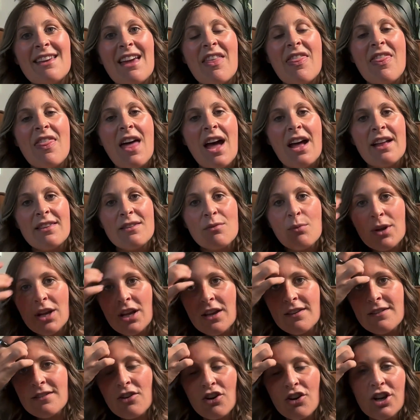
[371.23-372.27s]
And that's when
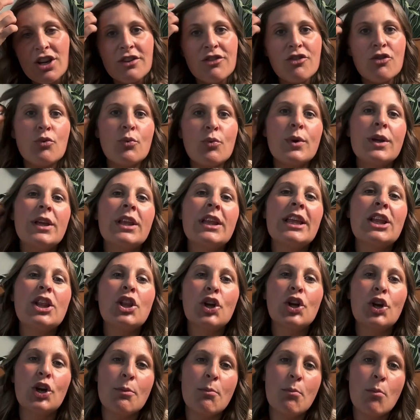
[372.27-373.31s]
I started to really
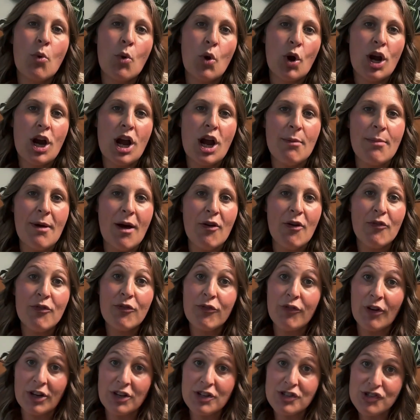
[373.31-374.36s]
learn more about
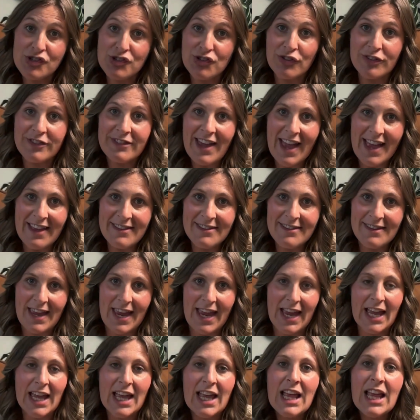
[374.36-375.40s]
functional
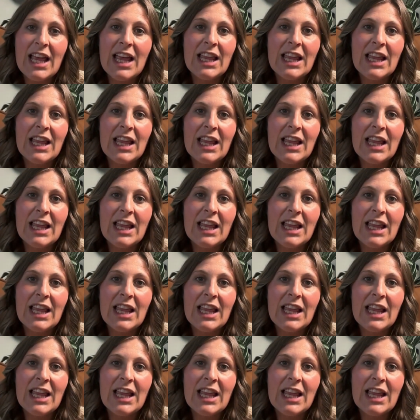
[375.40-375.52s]
testing,